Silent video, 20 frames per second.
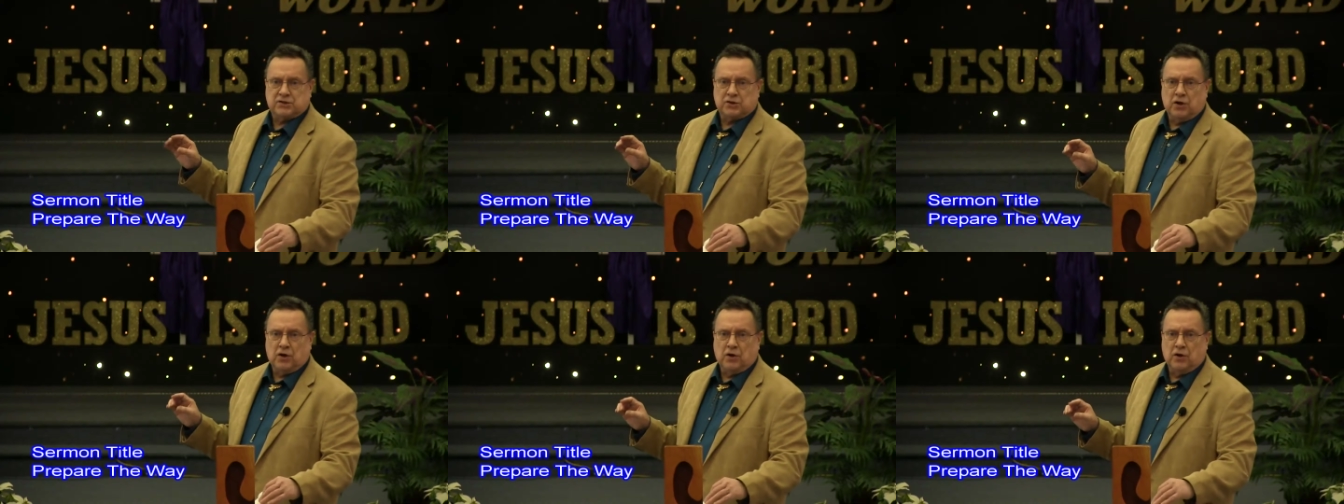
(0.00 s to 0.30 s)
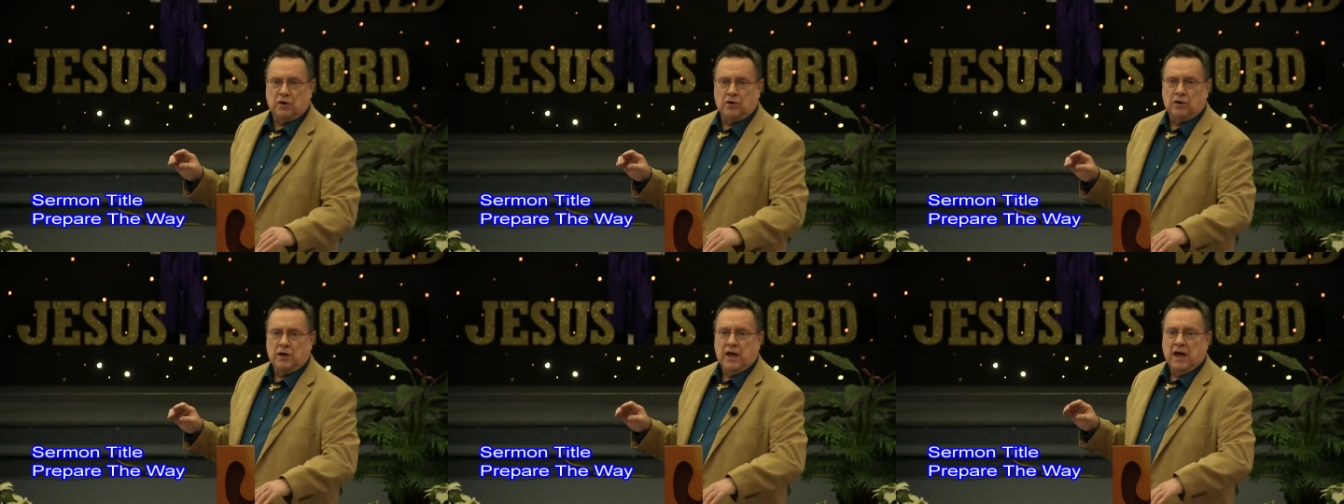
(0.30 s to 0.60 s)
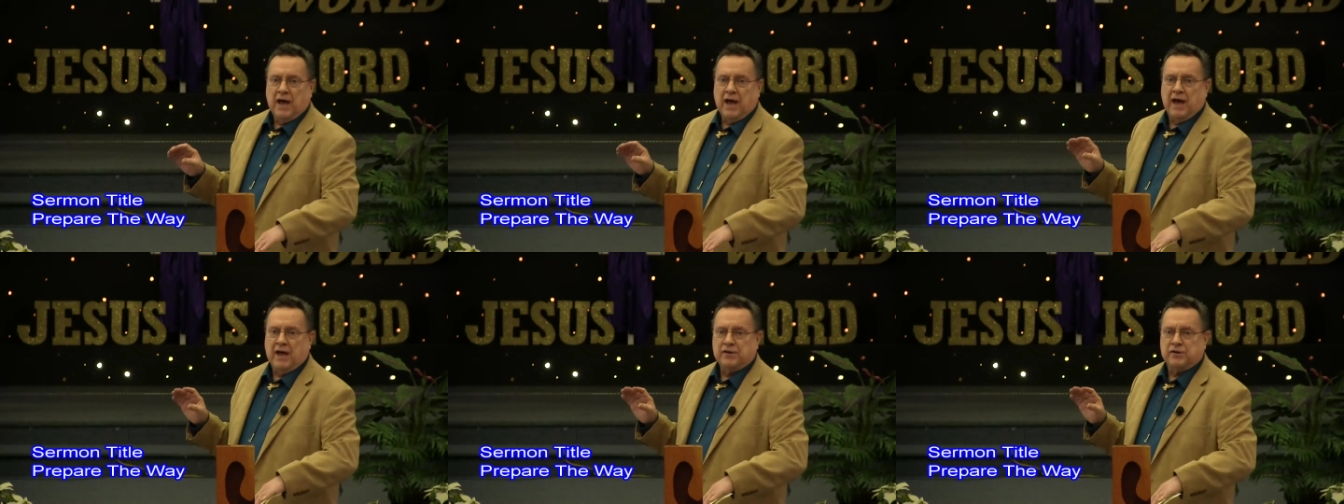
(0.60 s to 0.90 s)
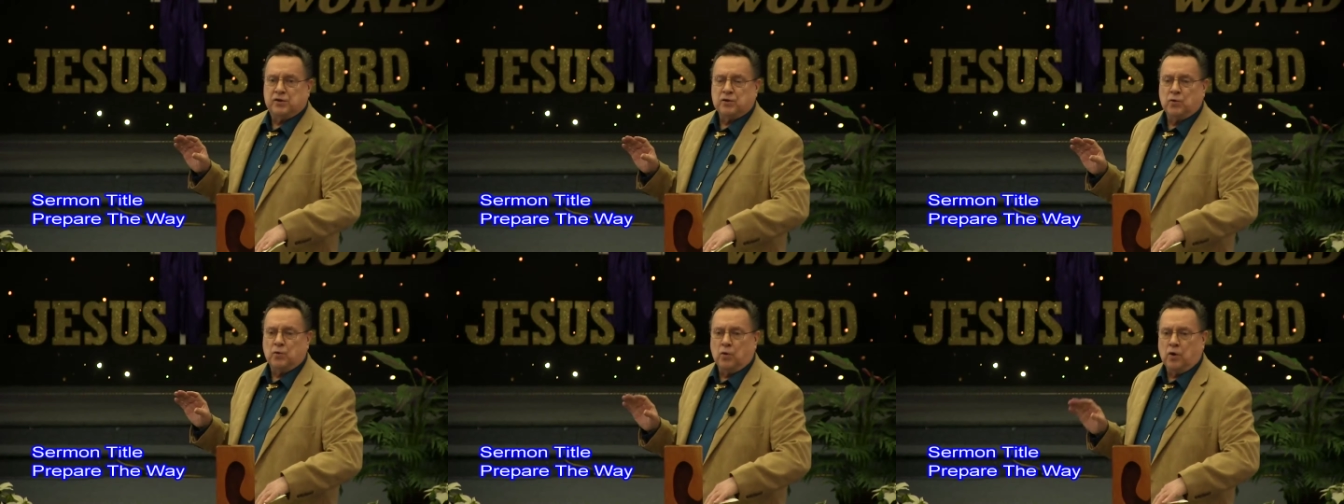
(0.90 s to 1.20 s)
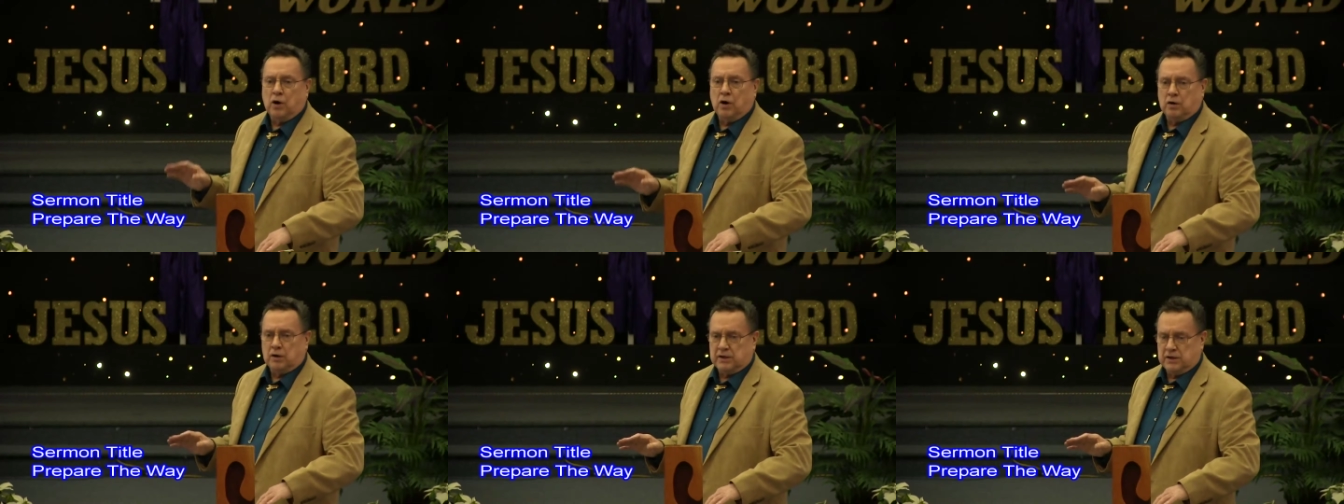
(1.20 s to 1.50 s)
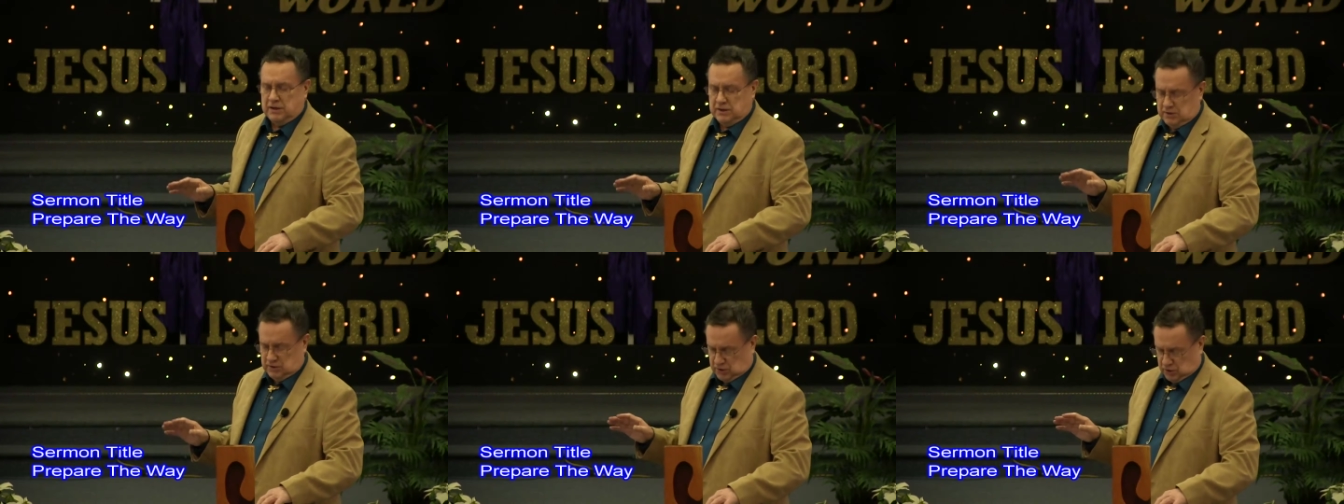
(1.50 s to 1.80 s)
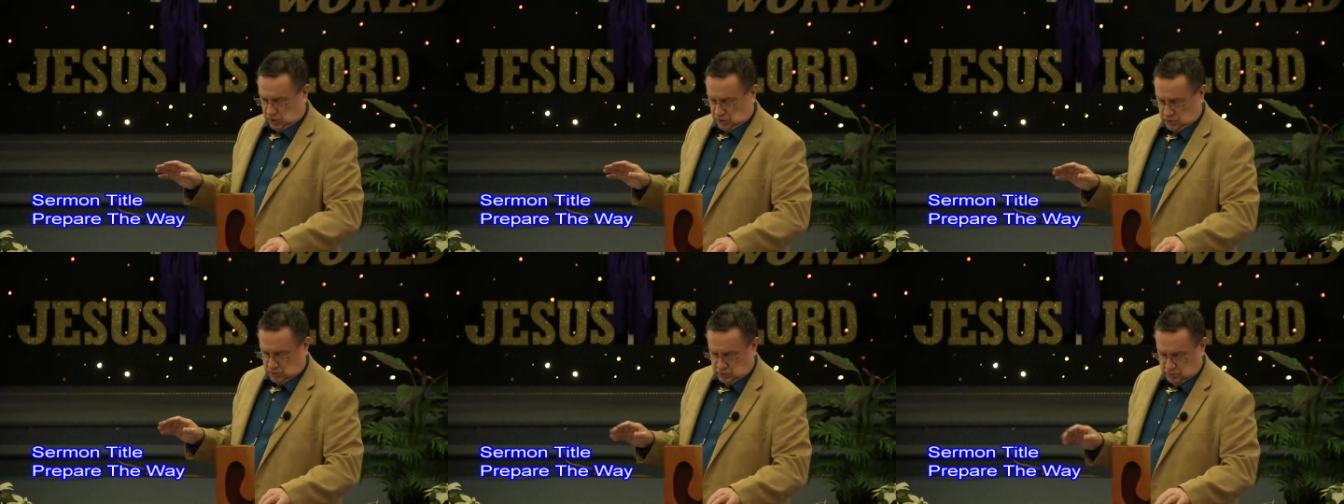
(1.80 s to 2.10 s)
Saul had to walk
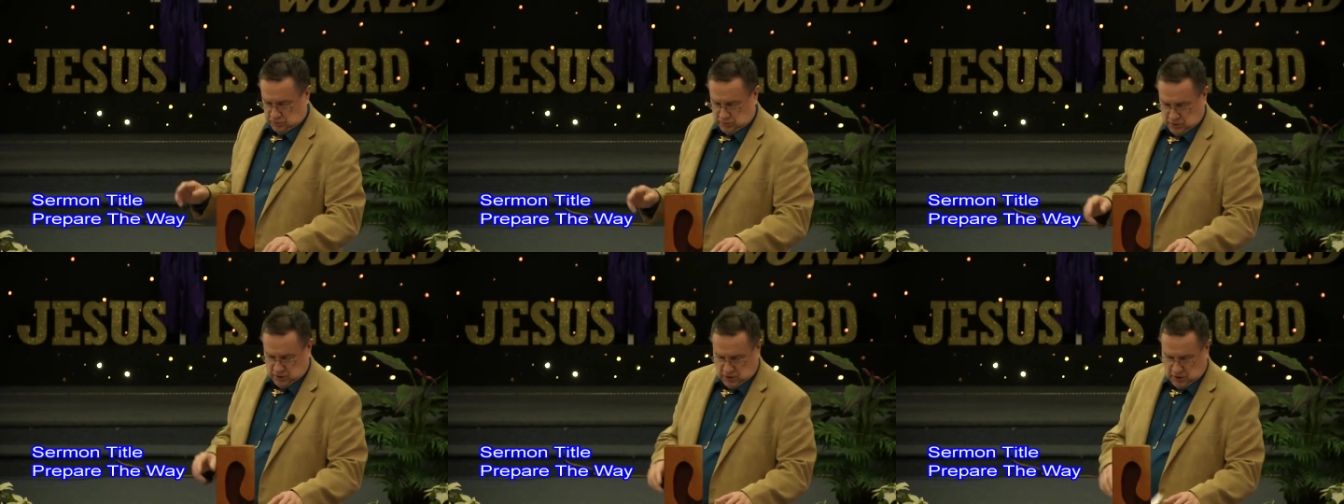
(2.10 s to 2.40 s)
into.